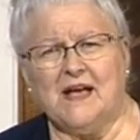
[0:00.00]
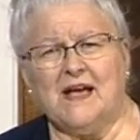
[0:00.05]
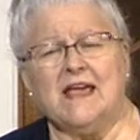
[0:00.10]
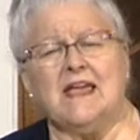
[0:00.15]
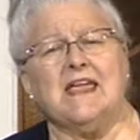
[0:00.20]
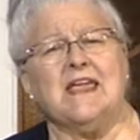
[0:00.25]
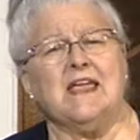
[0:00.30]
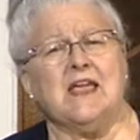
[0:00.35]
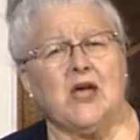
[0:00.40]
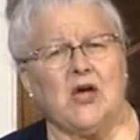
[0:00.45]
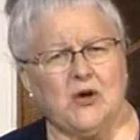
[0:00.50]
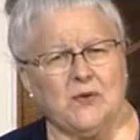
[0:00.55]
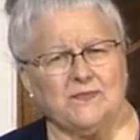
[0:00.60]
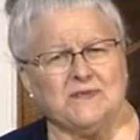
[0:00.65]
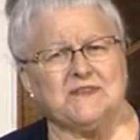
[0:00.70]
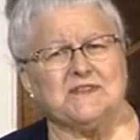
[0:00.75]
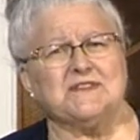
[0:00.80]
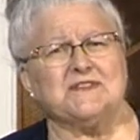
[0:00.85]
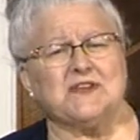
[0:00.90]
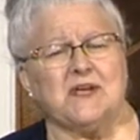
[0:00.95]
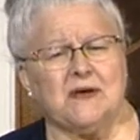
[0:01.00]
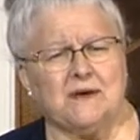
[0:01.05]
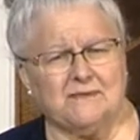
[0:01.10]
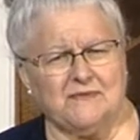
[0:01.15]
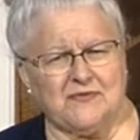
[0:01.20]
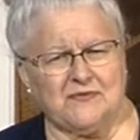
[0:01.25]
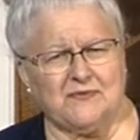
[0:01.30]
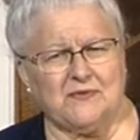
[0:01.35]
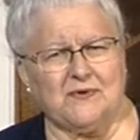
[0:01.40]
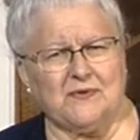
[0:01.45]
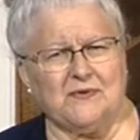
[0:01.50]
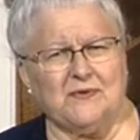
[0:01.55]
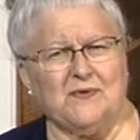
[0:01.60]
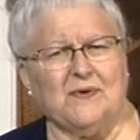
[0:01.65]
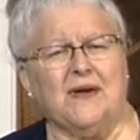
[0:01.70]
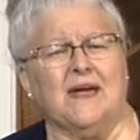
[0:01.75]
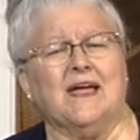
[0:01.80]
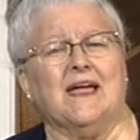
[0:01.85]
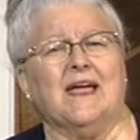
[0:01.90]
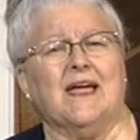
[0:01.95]
He helps us come through
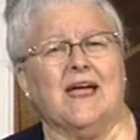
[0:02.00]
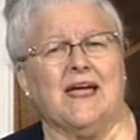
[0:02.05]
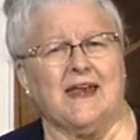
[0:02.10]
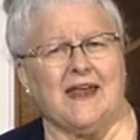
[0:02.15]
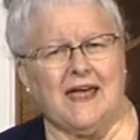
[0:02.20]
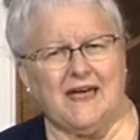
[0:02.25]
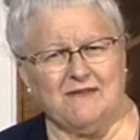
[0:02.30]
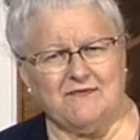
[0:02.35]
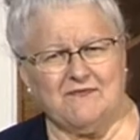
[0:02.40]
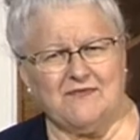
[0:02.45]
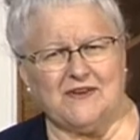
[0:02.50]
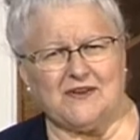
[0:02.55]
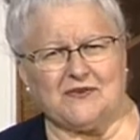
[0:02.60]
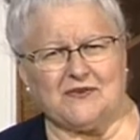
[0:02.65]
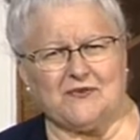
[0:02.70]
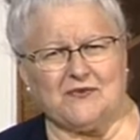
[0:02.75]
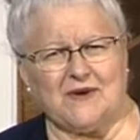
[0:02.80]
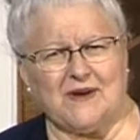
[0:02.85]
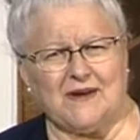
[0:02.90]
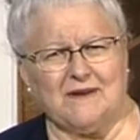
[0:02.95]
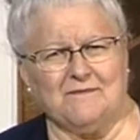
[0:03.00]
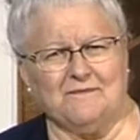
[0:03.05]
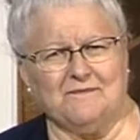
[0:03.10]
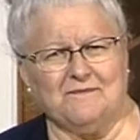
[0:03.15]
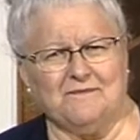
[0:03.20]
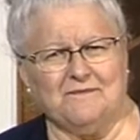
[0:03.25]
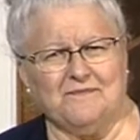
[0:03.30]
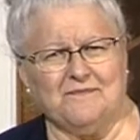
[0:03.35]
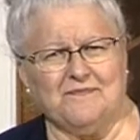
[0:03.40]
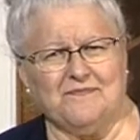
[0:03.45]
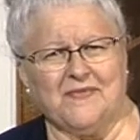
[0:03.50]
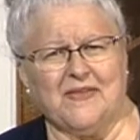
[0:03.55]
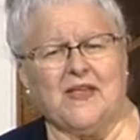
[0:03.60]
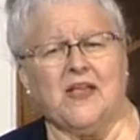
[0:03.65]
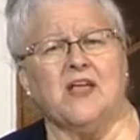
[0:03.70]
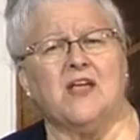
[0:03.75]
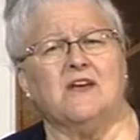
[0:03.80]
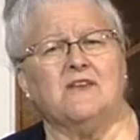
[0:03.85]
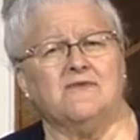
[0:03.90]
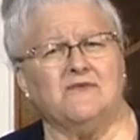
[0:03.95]
and have victory.
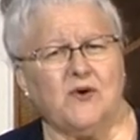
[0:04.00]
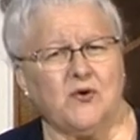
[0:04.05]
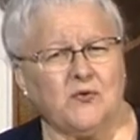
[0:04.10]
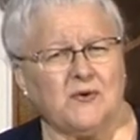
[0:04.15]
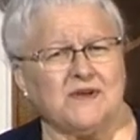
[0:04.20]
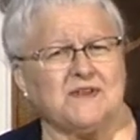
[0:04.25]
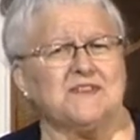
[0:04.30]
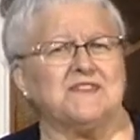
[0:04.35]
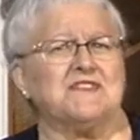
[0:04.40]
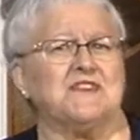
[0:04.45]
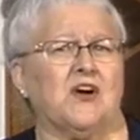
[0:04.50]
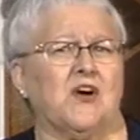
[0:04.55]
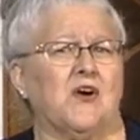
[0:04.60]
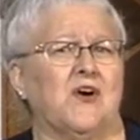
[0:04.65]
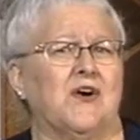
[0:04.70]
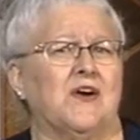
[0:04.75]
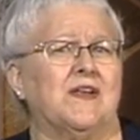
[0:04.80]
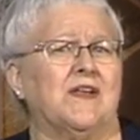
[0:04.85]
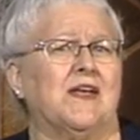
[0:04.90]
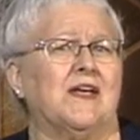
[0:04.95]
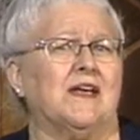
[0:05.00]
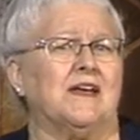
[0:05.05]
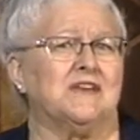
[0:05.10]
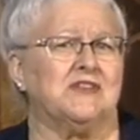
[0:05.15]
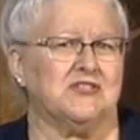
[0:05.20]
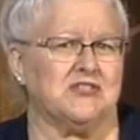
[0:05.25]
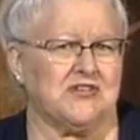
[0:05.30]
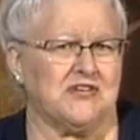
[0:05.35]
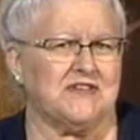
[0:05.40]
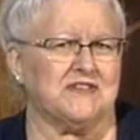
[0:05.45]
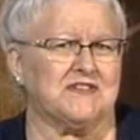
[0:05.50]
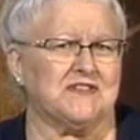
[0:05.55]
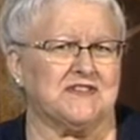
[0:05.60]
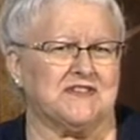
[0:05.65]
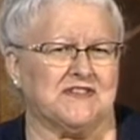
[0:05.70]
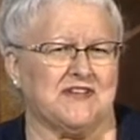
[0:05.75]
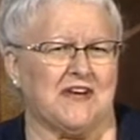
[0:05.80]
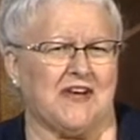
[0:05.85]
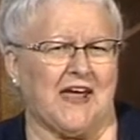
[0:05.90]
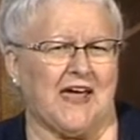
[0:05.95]
Focus on Jesus
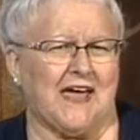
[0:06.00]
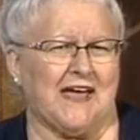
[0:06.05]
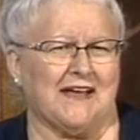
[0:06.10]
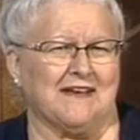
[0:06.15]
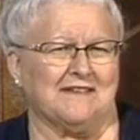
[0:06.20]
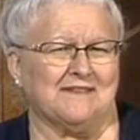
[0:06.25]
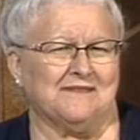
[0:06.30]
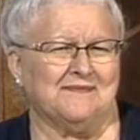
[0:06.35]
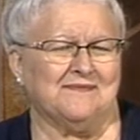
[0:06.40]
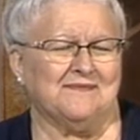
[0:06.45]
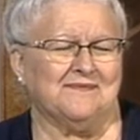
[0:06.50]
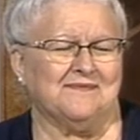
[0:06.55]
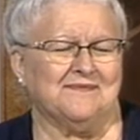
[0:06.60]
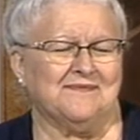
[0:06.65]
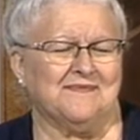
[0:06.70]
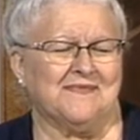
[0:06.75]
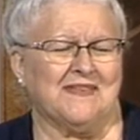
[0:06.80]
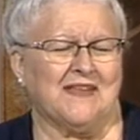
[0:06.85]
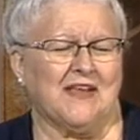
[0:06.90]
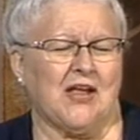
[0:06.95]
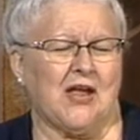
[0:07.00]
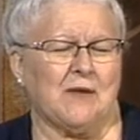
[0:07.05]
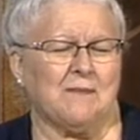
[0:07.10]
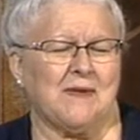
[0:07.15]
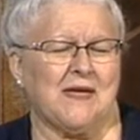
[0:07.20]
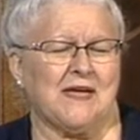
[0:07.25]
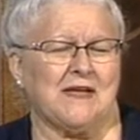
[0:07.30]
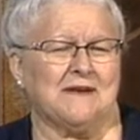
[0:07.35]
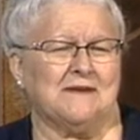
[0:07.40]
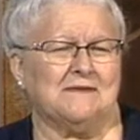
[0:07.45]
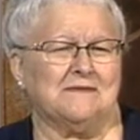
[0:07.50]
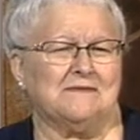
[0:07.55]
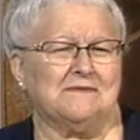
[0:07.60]
today. Amen.